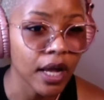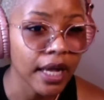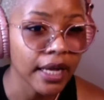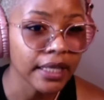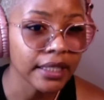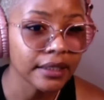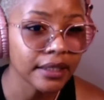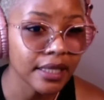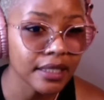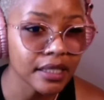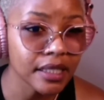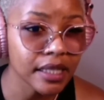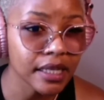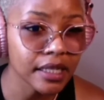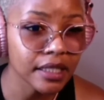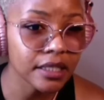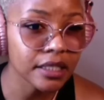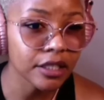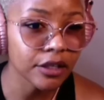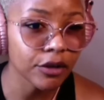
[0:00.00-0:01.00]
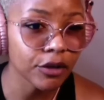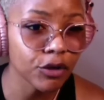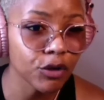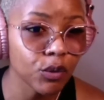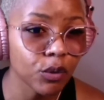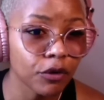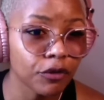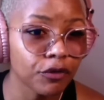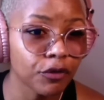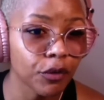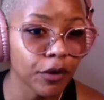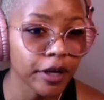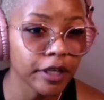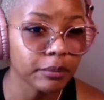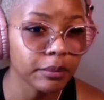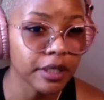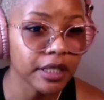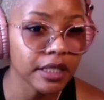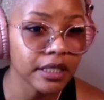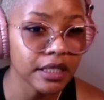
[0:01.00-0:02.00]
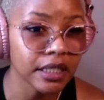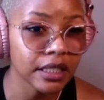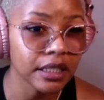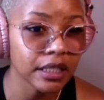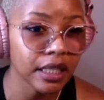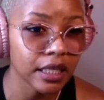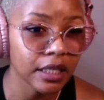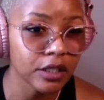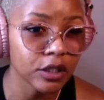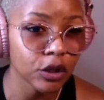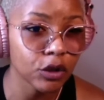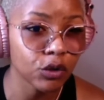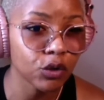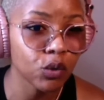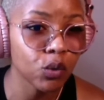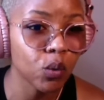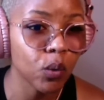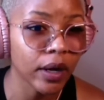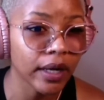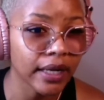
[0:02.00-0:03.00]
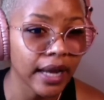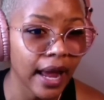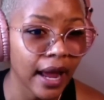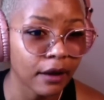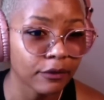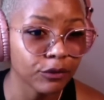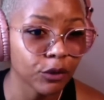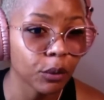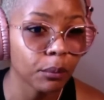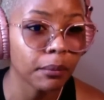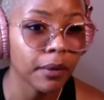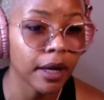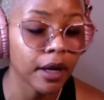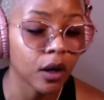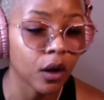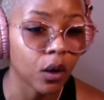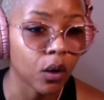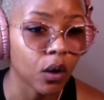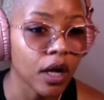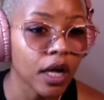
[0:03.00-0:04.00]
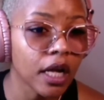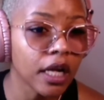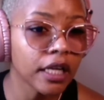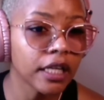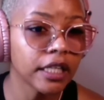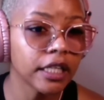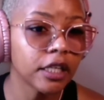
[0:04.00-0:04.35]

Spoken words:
He doesn't consider you a friend because he thinks you went after Mel. He